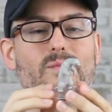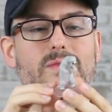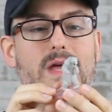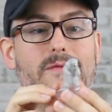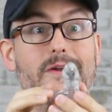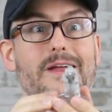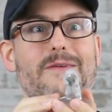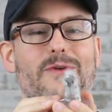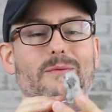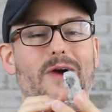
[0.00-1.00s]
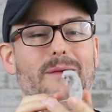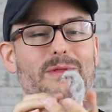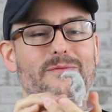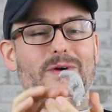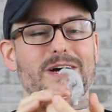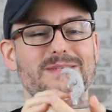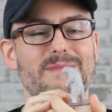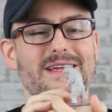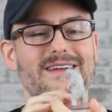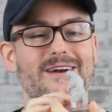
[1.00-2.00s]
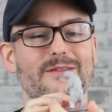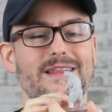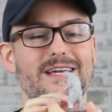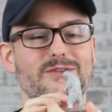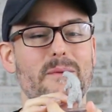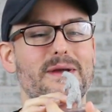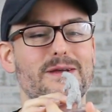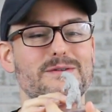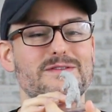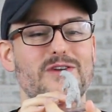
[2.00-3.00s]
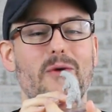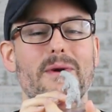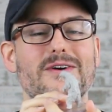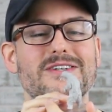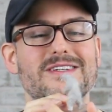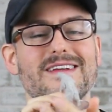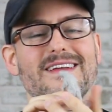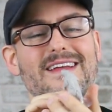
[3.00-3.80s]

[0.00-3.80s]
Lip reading: Definitely from Rime of the Frostmaiden. I don't think they show up in Ghosts of Saltmarsh.